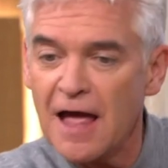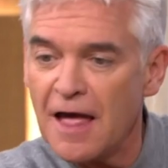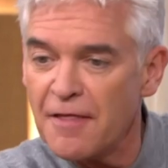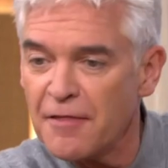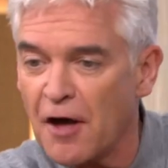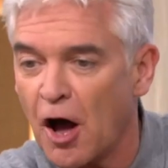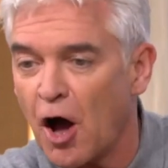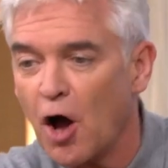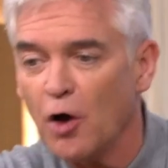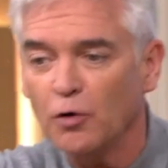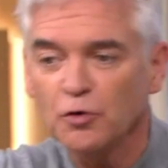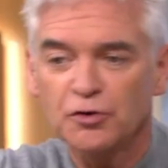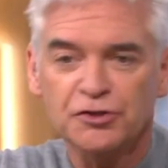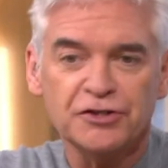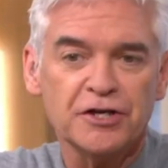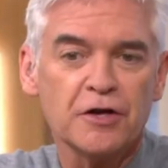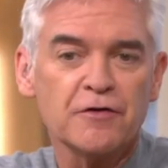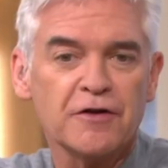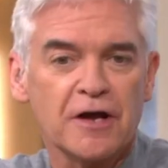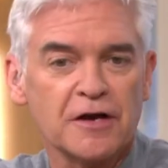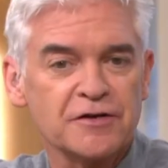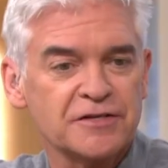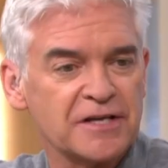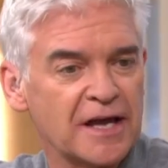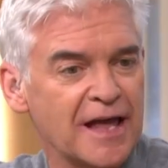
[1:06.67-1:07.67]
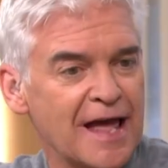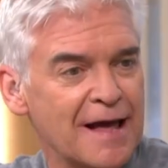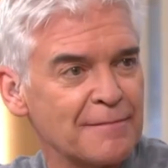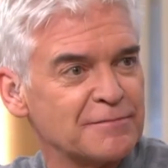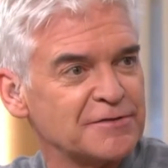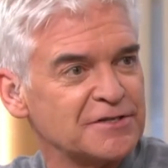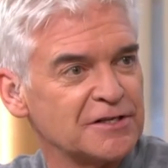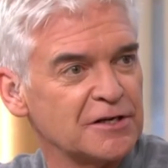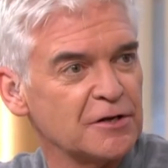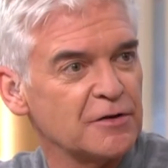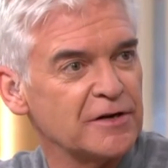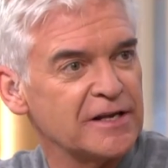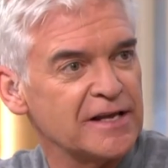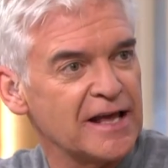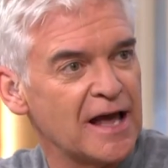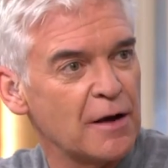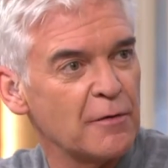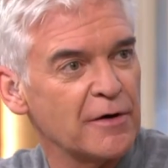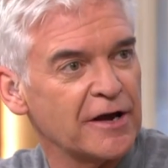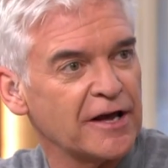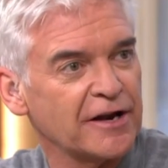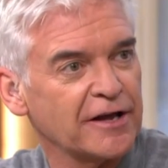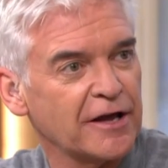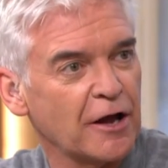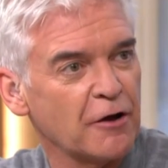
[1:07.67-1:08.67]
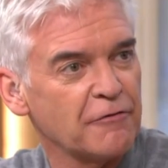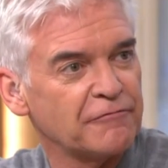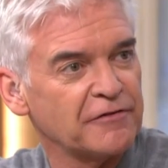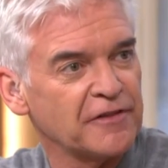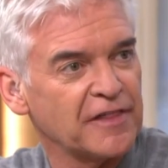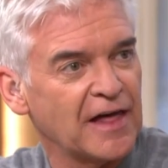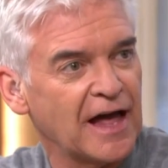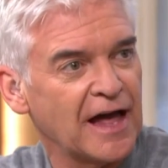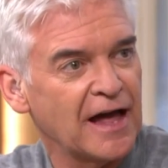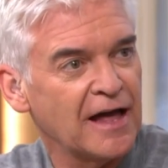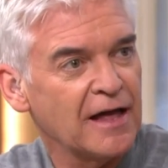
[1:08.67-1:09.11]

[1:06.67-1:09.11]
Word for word: The whole studio say, absolutely, yeah, we're going to go for that.